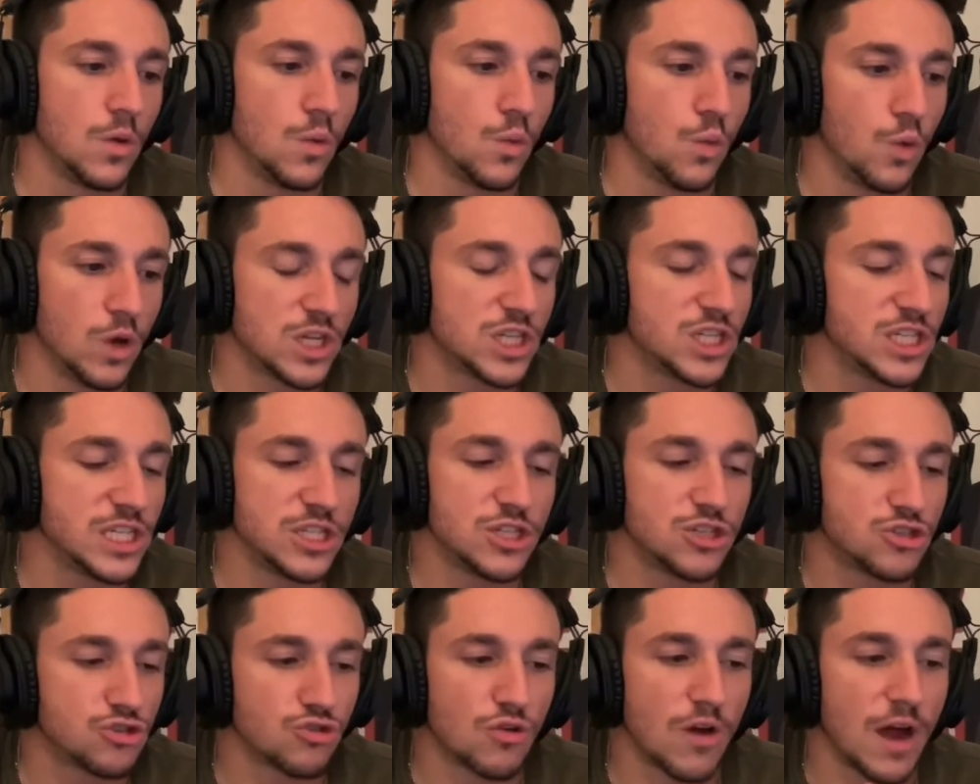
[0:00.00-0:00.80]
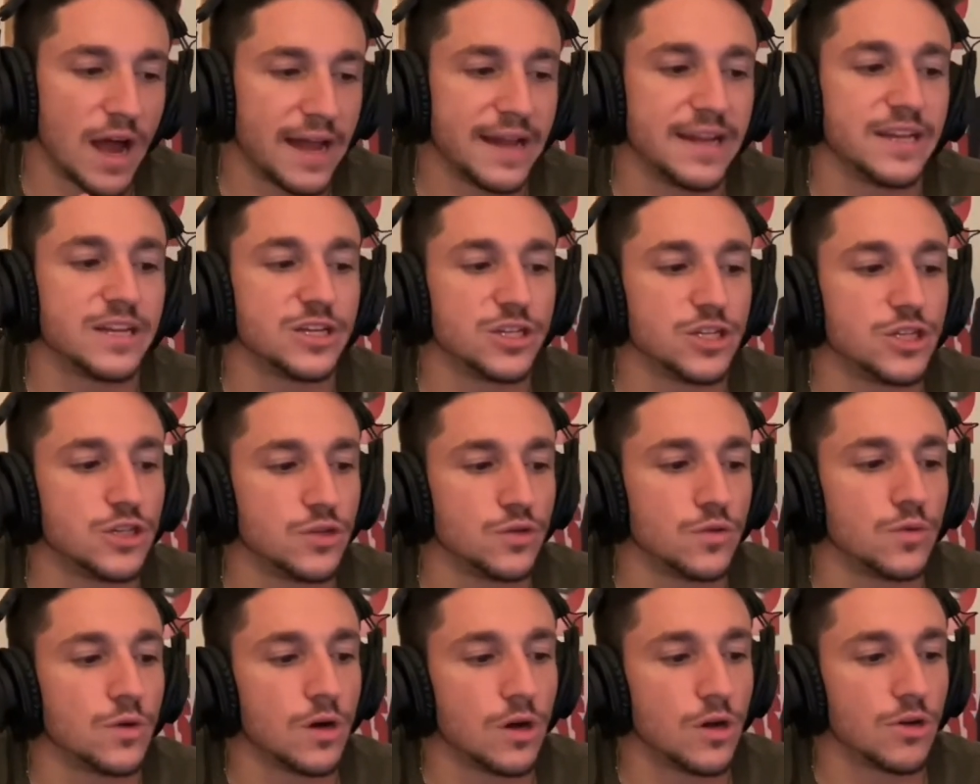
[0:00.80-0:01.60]
what she's trying to
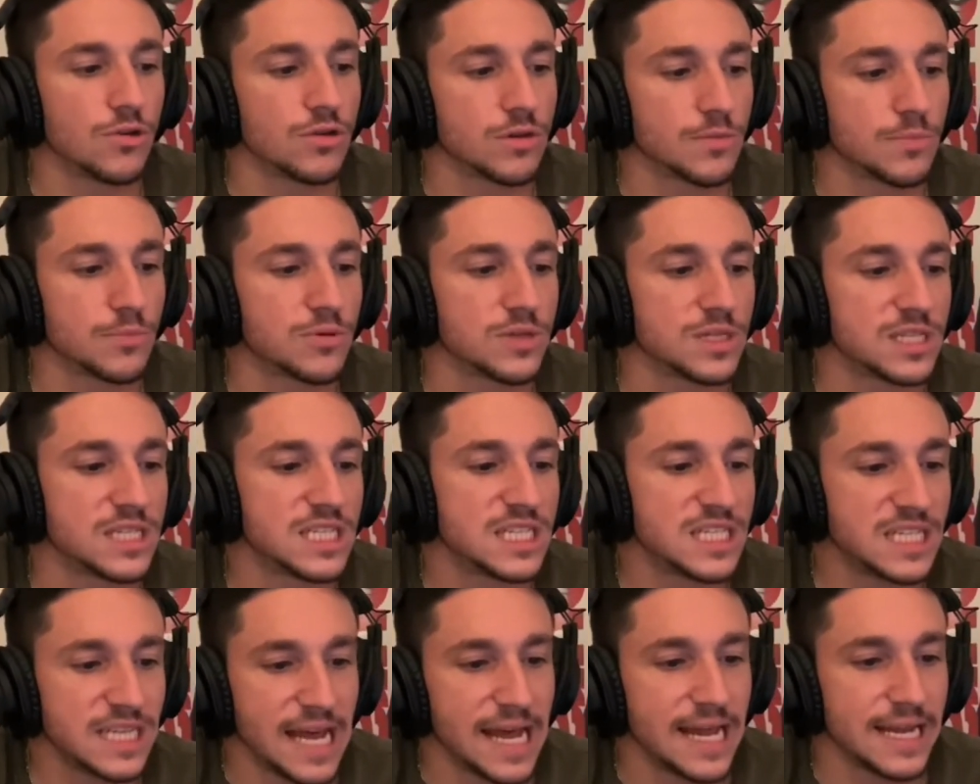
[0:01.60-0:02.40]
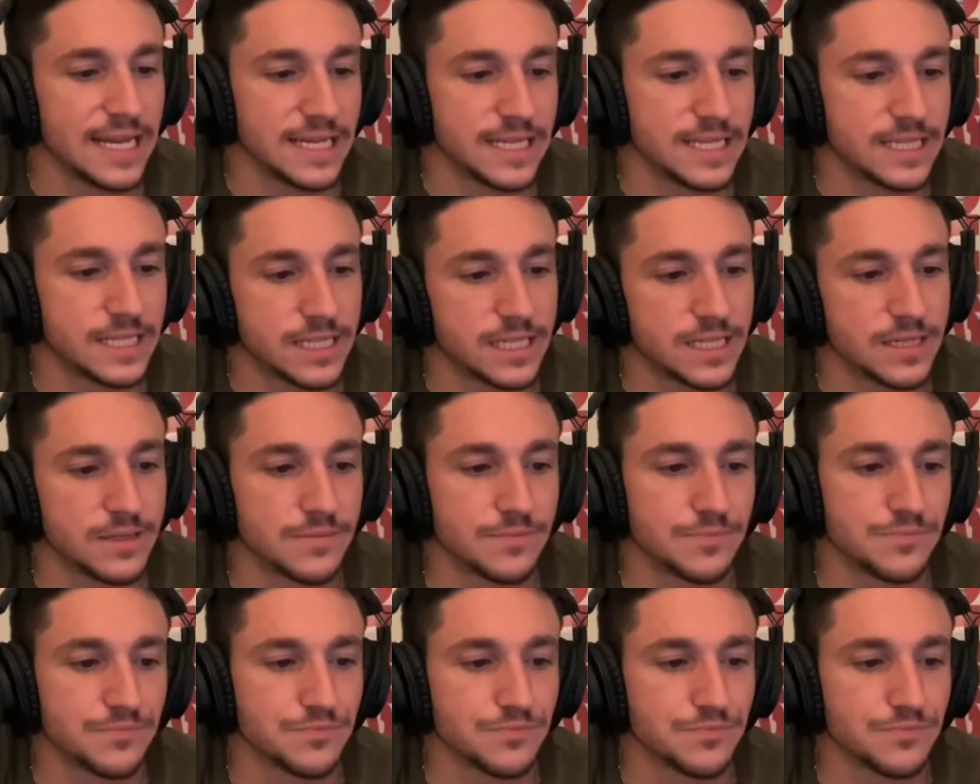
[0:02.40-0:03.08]
do 100%.